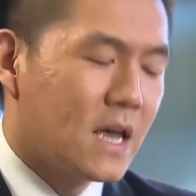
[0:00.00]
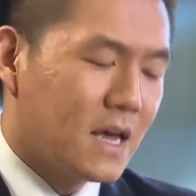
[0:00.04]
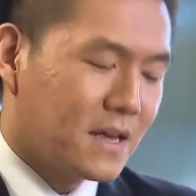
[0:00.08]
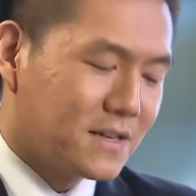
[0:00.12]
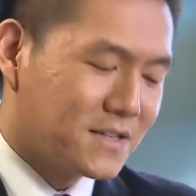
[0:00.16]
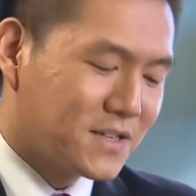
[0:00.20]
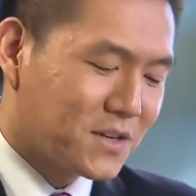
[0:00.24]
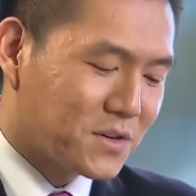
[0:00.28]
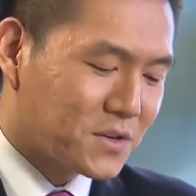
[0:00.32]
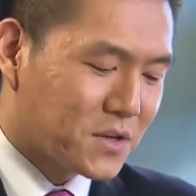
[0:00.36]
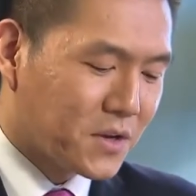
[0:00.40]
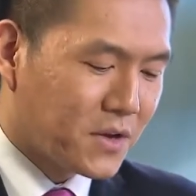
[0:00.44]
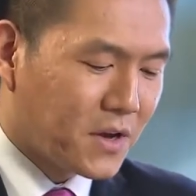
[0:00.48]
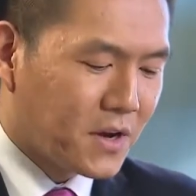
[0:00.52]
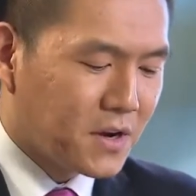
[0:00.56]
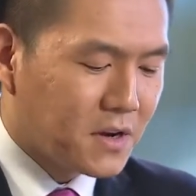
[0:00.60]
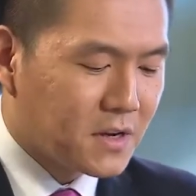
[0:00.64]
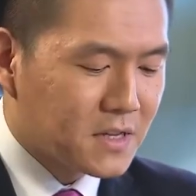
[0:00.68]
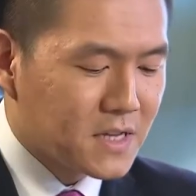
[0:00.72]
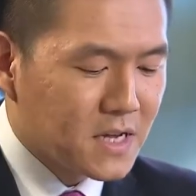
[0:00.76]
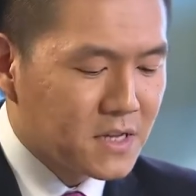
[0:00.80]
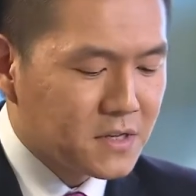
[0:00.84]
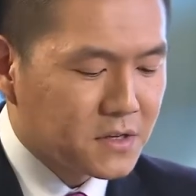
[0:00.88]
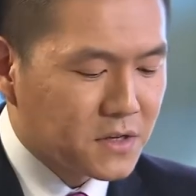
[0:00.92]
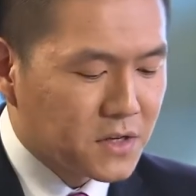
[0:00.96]
Secretary Kerry,
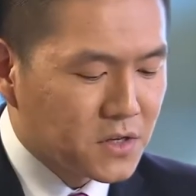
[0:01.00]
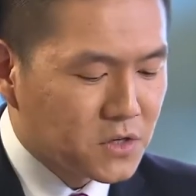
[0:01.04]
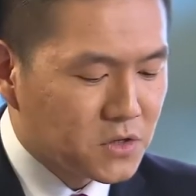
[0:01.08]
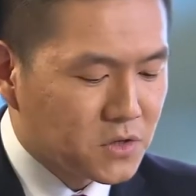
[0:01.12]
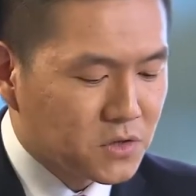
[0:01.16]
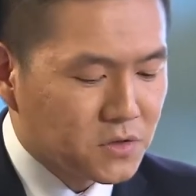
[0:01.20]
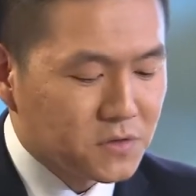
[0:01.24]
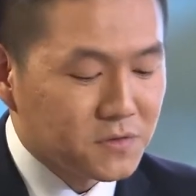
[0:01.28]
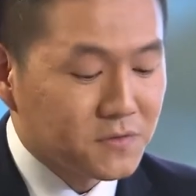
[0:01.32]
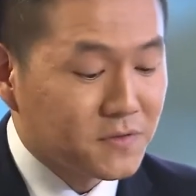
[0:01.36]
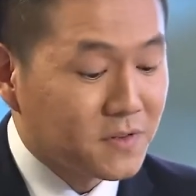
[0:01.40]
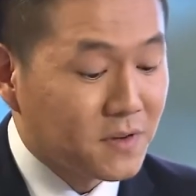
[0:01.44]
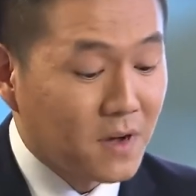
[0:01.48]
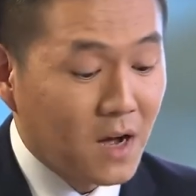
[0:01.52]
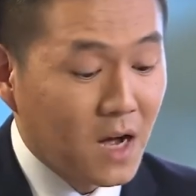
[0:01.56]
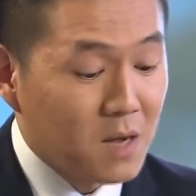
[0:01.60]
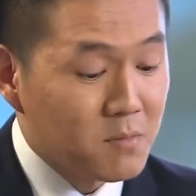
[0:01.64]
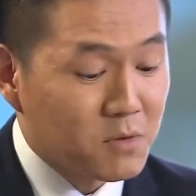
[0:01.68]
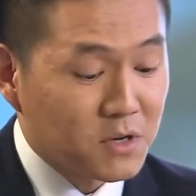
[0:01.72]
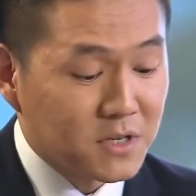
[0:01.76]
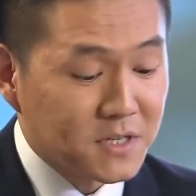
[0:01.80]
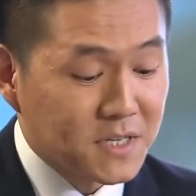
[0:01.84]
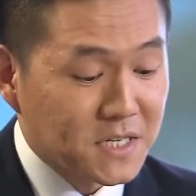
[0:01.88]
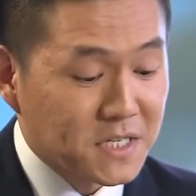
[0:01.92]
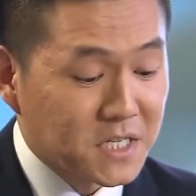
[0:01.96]
another issue of
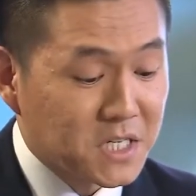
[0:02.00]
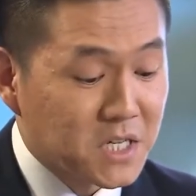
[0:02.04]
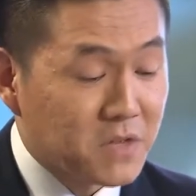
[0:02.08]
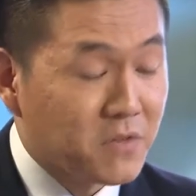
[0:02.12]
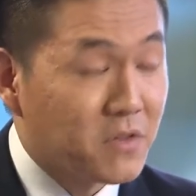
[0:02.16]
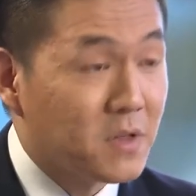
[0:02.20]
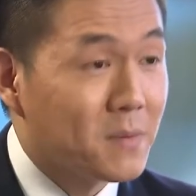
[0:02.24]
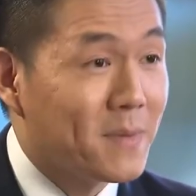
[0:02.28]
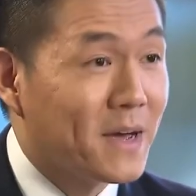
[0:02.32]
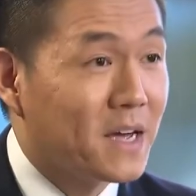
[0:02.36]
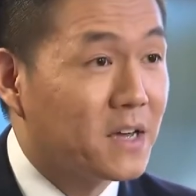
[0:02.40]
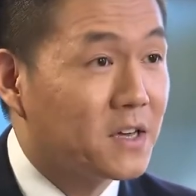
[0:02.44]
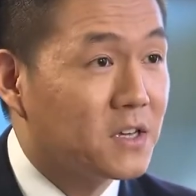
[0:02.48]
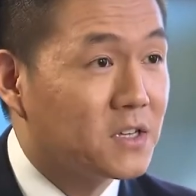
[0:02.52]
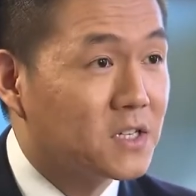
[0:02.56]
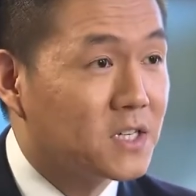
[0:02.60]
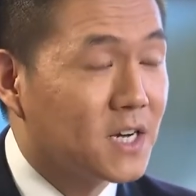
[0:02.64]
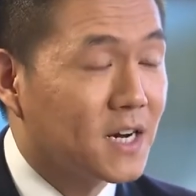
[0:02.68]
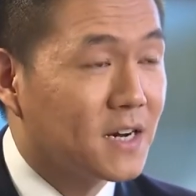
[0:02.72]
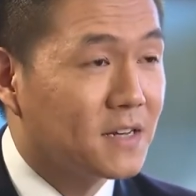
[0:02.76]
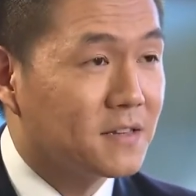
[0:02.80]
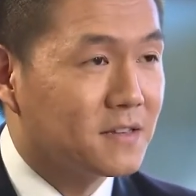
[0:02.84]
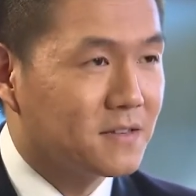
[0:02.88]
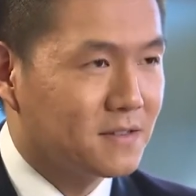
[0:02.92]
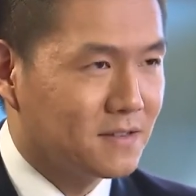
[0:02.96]
hypersensitivity back in
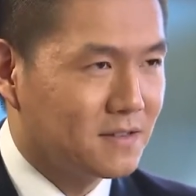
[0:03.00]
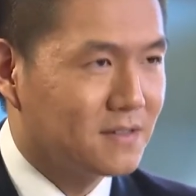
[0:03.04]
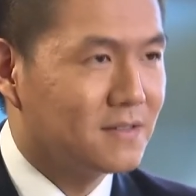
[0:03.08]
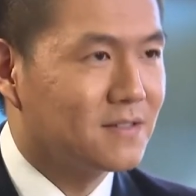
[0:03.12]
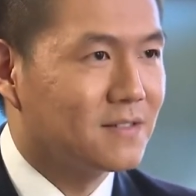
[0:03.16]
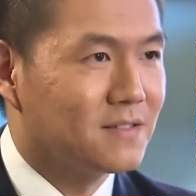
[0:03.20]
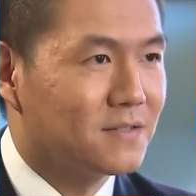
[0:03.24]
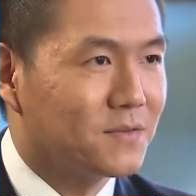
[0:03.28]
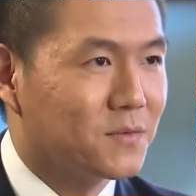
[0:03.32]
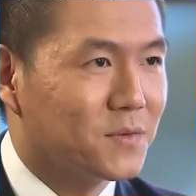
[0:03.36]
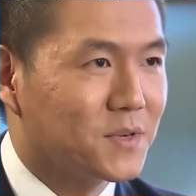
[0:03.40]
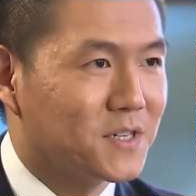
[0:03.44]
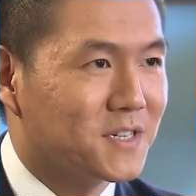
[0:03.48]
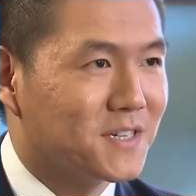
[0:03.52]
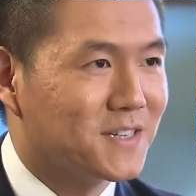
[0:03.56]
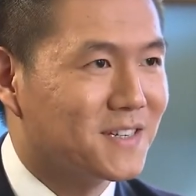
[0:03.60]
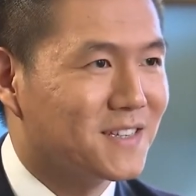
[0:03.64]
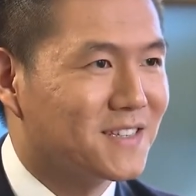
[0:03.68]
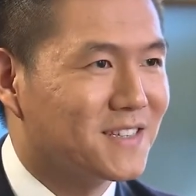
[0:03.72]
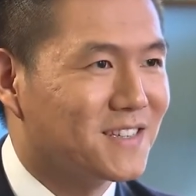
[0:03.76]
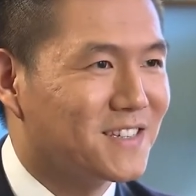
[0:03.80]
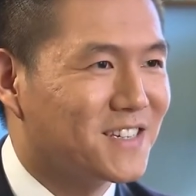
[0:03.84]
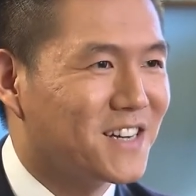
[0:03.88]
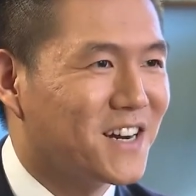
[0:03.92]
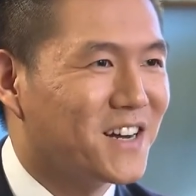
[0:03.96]
China, which
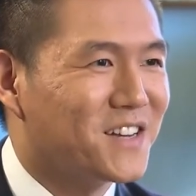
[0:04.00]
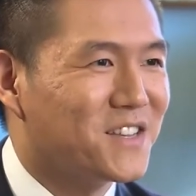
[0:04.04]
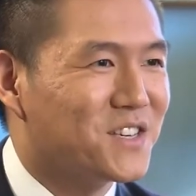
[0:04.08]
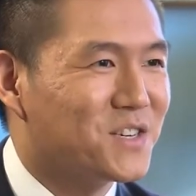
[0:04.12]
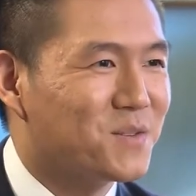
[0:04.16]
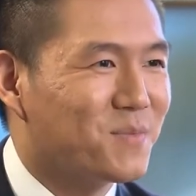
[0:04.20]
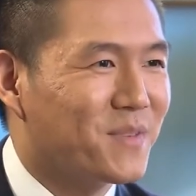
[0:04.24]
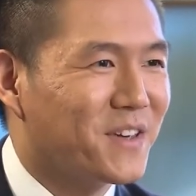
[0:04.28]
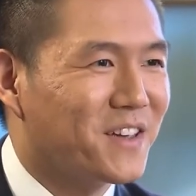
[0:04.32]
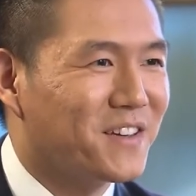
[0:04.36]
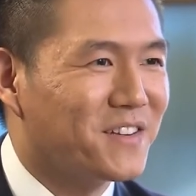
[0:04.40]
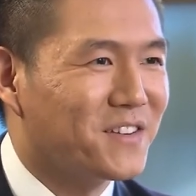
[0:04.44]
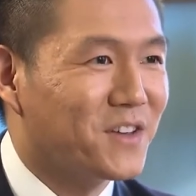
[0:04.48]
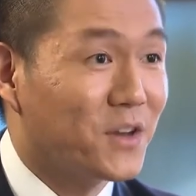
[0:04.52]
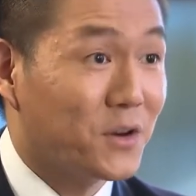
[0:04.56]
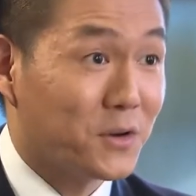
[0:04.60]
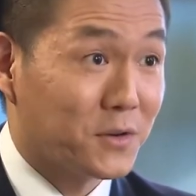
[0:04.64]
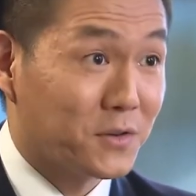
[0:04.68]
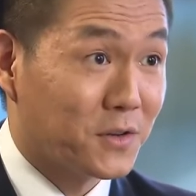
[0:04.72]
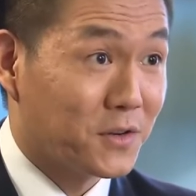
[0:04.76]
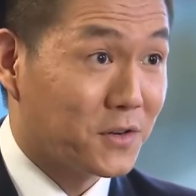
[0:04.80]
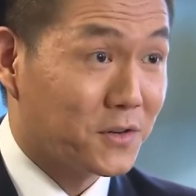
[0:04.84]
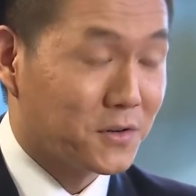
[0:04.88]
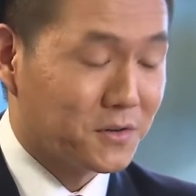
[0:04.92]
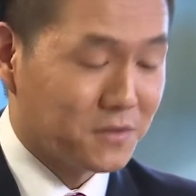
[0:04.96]
is China-Japan
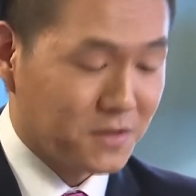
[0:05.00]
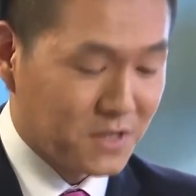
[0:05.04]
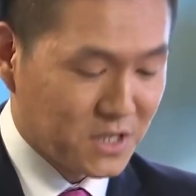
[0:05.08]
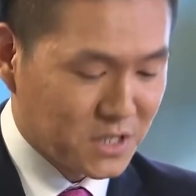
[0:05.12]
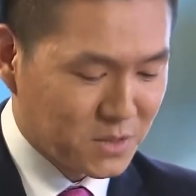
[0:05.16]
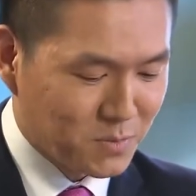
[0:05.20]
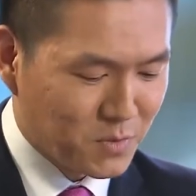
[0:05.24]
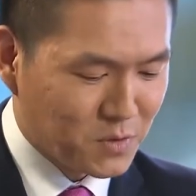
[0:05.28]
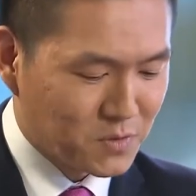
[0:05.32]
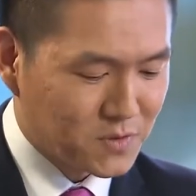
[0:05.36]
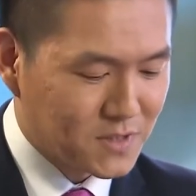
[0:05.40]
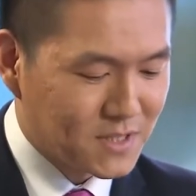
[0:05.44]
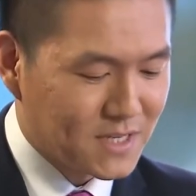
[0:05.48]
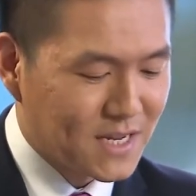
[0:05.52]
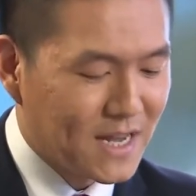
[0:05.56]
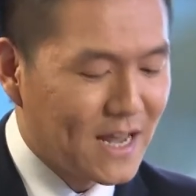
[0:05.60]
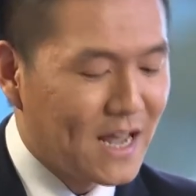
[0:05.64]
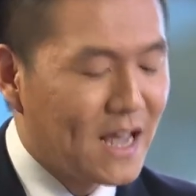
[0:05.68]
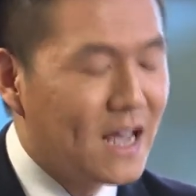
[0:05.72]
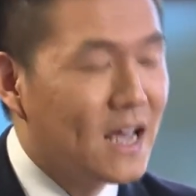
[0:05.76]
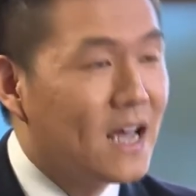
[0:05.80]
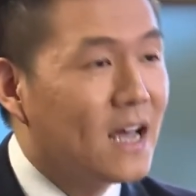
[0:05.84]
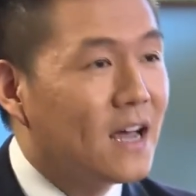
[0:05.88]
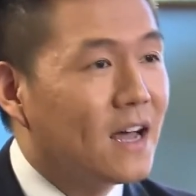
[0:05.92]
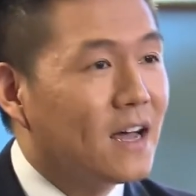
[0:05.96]
territorial disputes
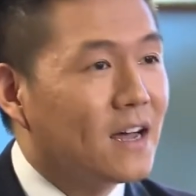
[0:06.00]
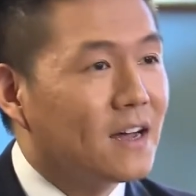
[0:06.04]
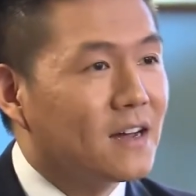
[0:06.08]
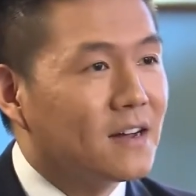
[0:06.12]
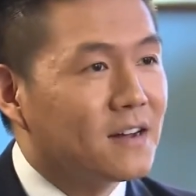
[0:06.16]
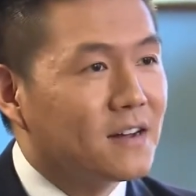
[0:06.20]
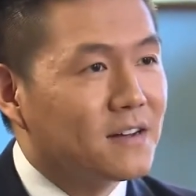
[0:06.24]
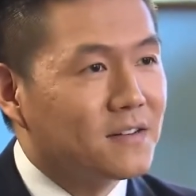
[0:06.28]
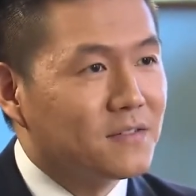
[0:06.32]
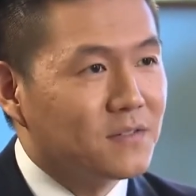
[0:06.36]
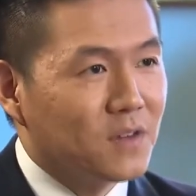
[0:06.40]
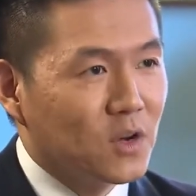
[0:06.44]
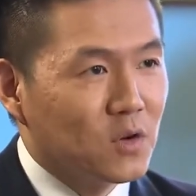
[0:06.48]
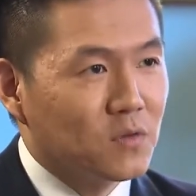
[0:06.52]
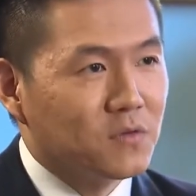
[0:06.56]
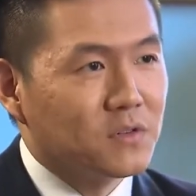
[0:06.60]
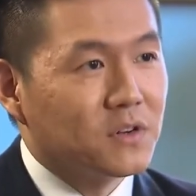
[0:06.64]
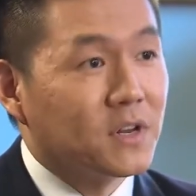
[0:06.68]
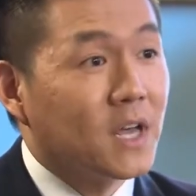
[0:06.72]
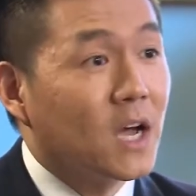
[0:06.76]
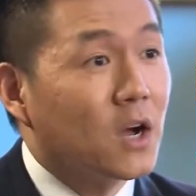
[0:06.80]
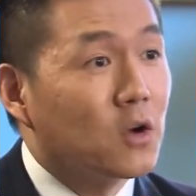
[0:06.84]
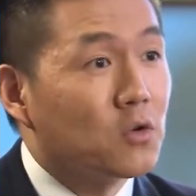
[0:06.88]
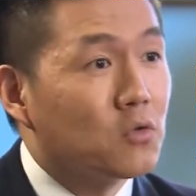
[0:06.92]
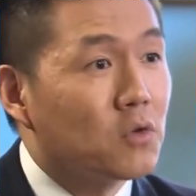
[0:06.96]
over
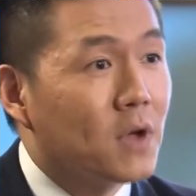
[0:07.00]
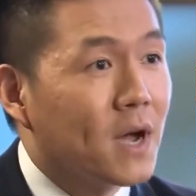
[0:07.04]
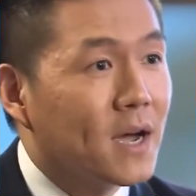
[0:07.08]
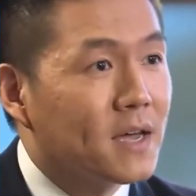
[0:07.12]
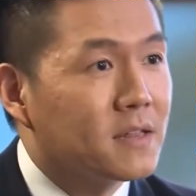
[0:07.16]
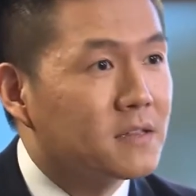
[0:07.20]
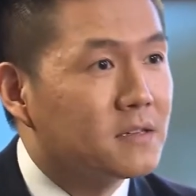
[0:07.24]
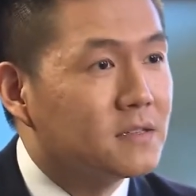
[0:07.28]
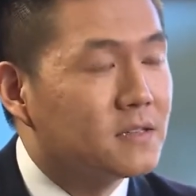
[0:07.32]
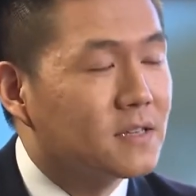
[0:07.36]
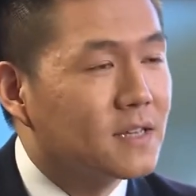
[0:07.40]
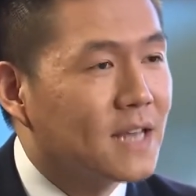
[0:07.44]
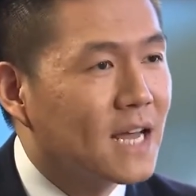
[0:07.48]
Diaoyu Island.